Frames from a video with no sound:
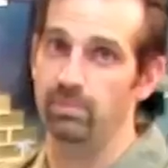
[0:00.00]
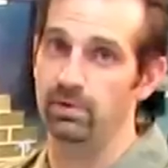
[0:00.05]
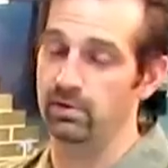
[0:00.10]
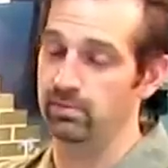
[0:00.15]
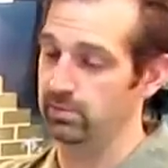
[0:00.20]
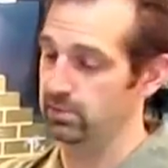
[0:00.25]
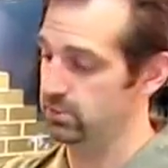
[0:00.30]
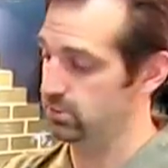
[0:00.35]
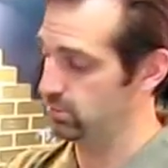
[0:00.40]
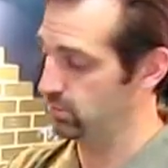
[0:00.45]
but I'm
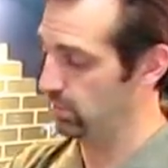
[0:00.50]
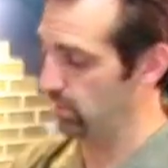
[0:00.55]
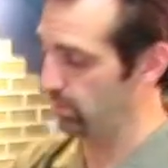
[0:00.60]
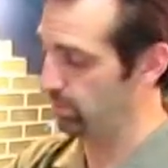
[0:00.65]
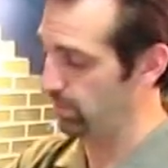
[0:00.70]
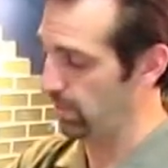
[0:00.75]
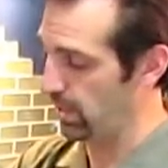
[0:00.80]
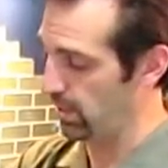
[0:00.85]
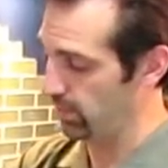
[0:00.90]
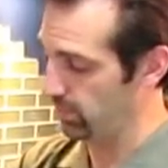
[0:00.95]
going to do
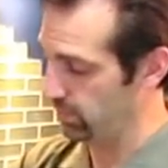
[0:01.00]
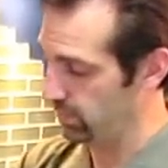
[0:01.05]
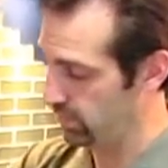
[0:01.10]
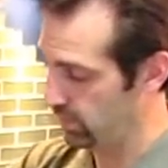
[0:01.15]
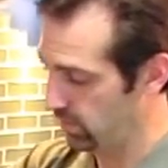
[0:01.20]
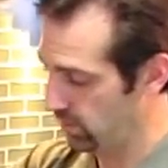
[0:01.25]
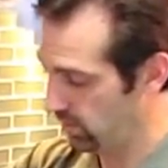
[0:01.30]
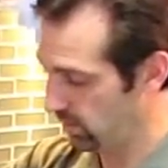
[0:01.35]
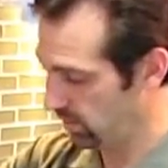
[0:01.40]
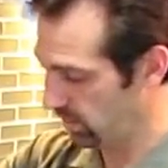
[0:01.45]
about
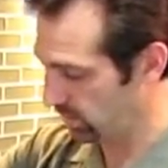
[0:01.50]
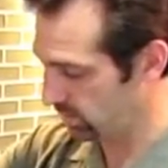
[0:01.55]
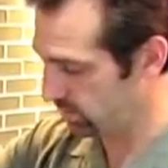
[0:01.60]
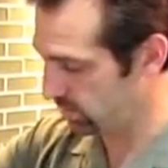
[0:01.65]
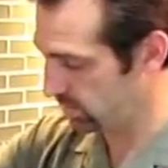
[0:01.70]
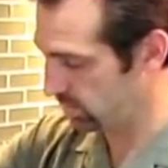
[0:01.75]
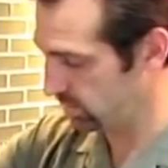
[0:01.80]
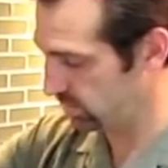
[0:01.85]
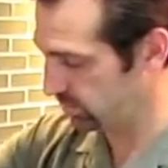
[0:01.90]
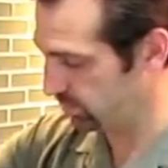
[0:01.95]
a
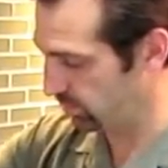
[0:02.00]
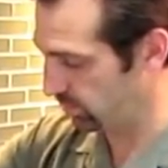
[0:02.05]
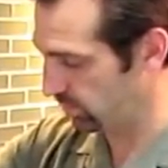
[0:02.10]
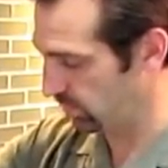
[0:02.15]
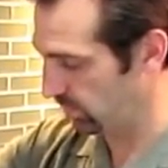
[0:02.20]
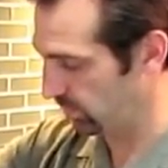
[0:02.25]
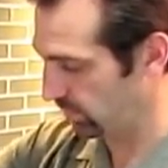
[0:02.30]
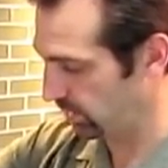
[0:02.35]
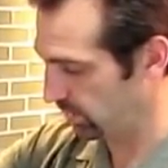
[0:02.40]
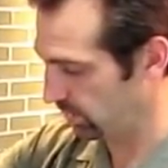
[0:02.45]
teaspoon
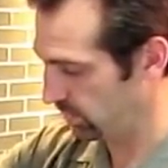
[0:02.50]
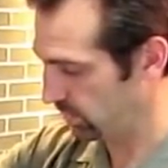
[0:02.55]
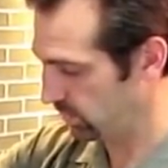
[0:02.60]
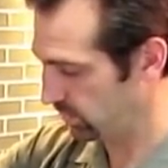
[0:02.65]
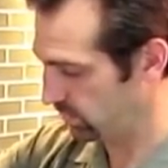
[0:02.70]
of it.